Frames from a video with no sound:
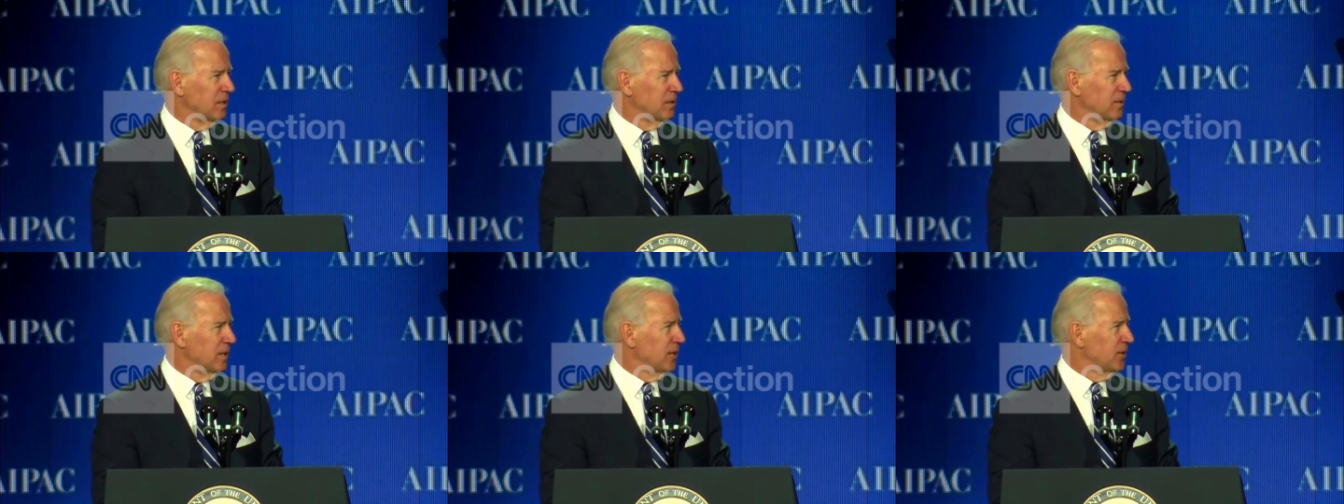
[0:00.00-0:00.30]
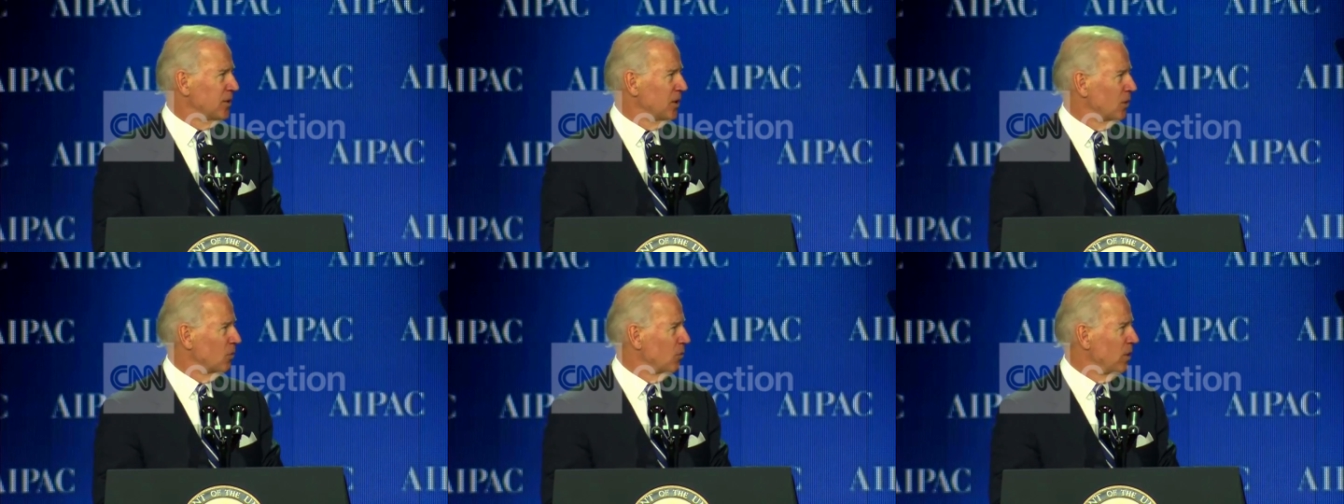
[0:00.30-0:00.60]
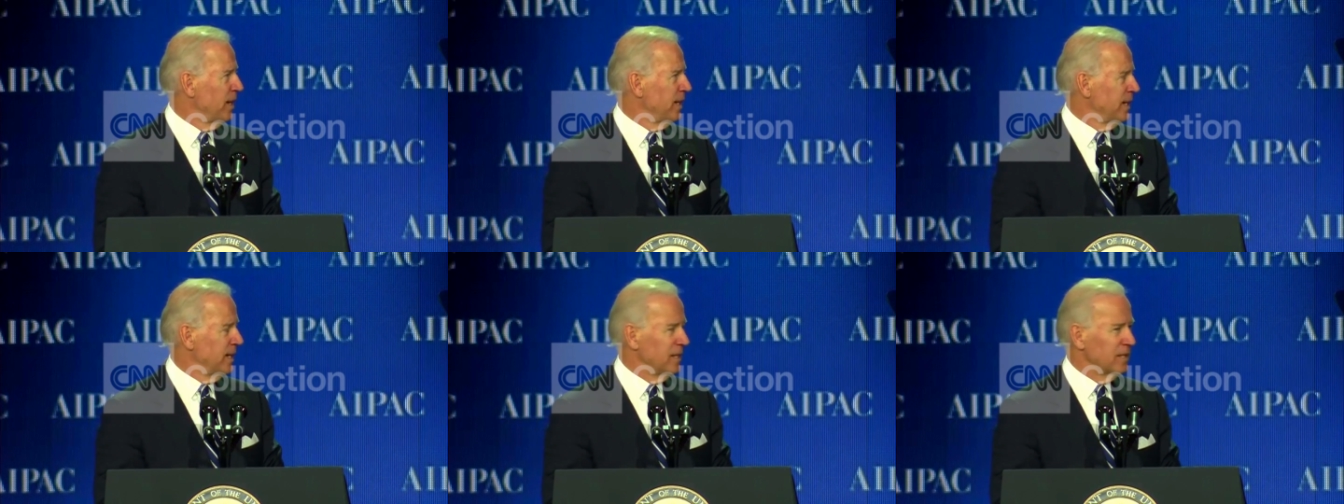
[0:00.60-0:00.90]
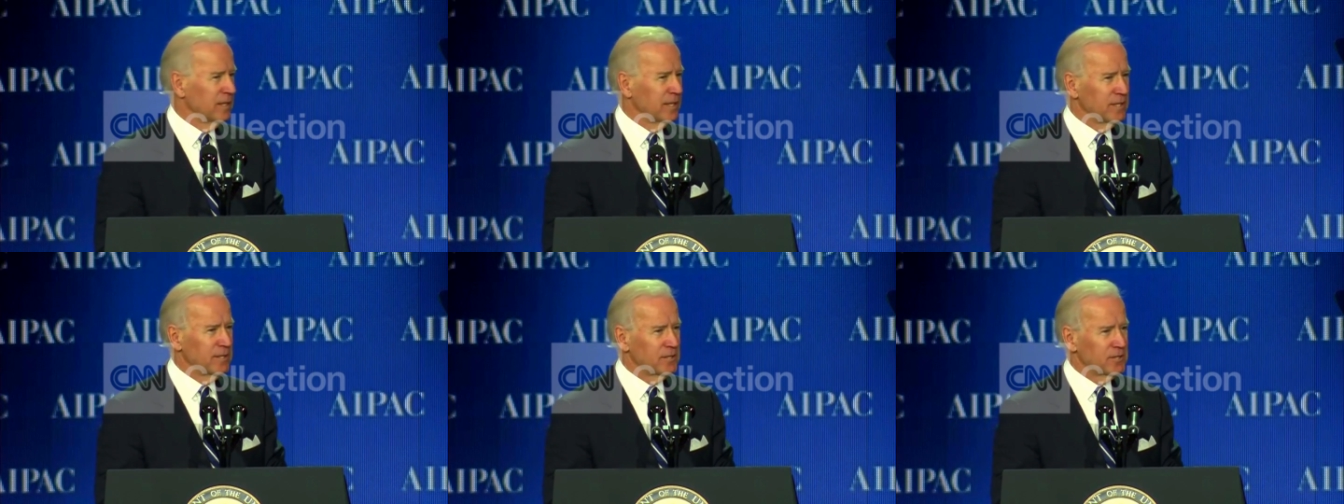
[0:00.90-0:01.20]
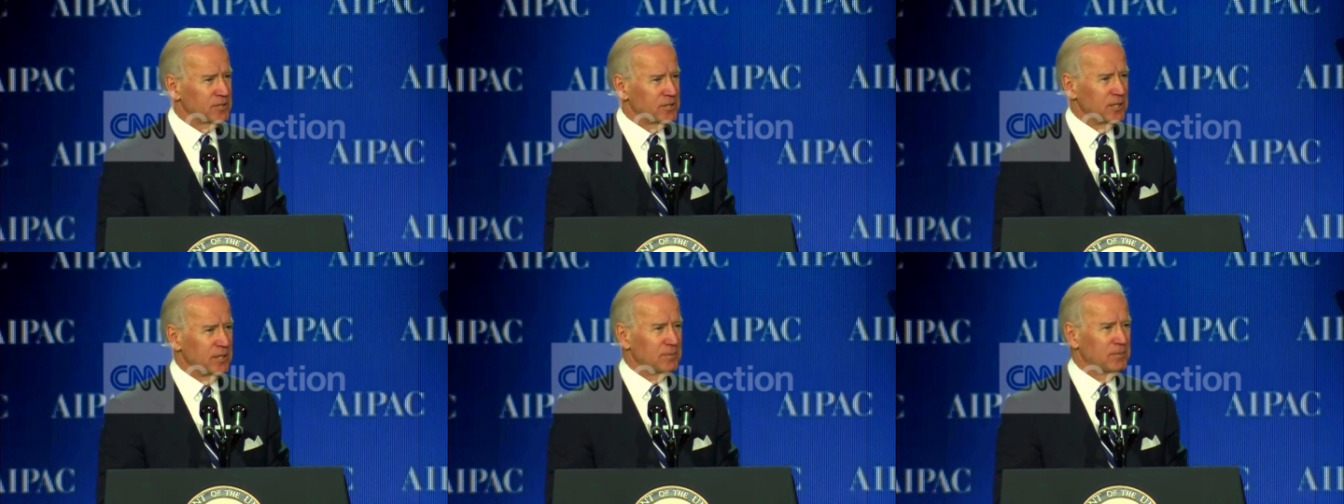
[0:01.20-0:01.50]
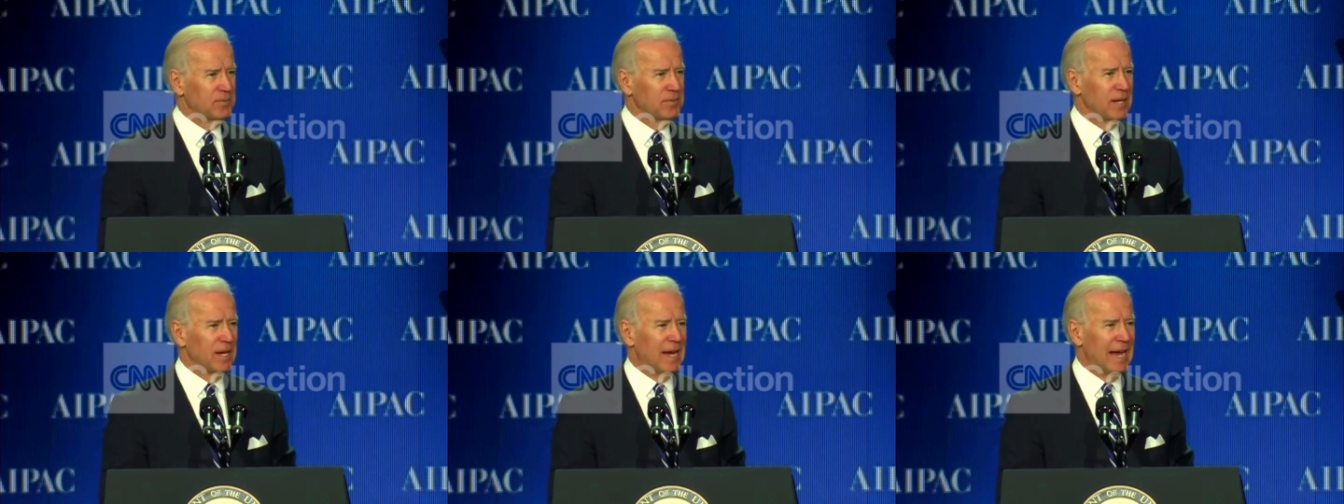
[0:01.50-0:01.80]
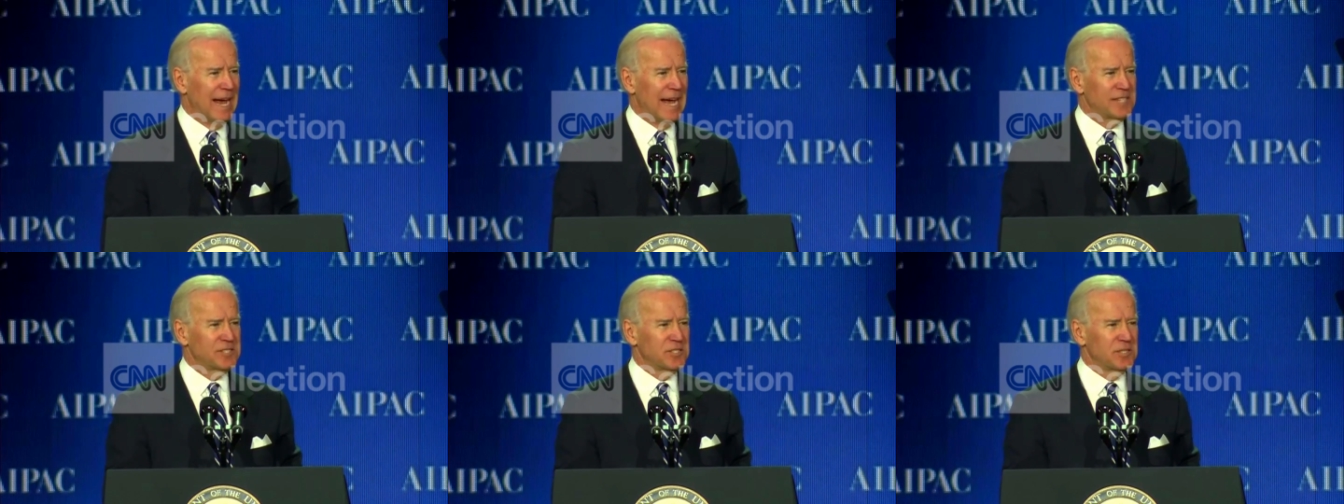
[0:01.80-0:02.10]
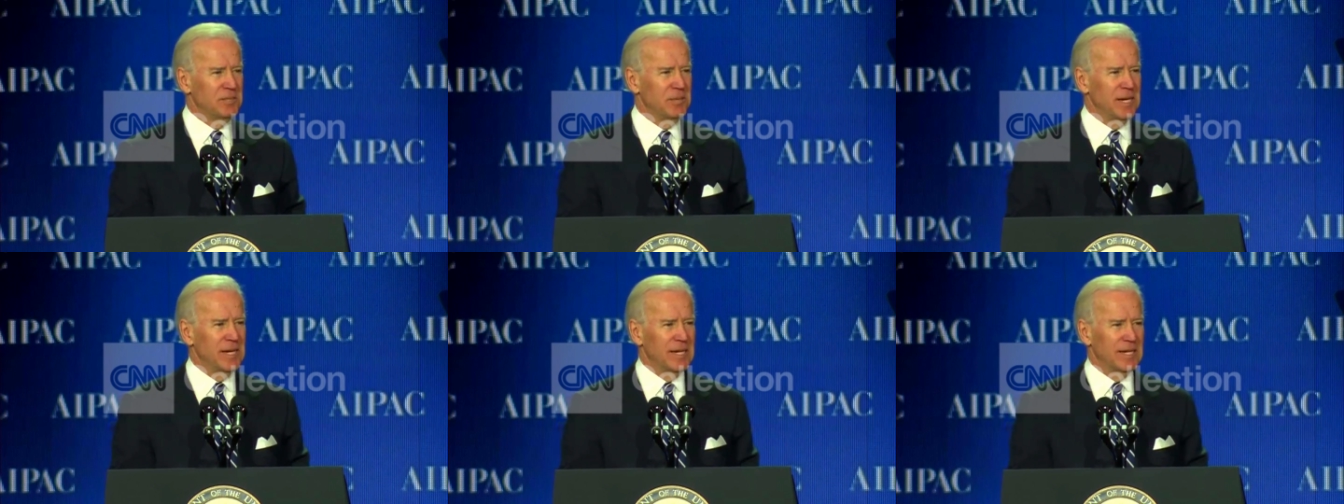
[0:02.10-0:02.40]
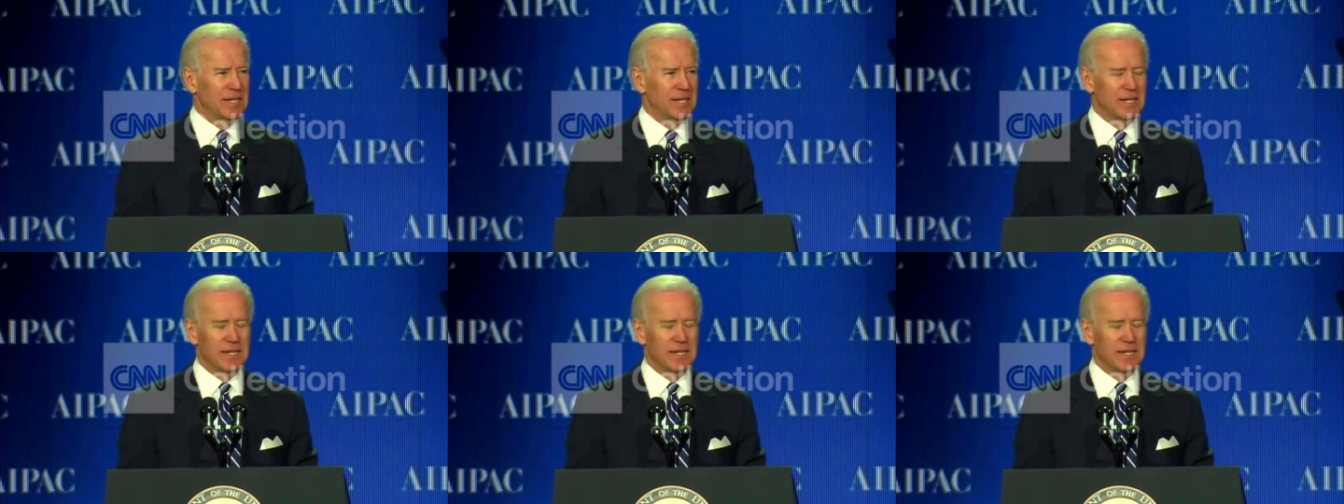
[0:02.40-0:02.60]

that the Iranian leadership has to make.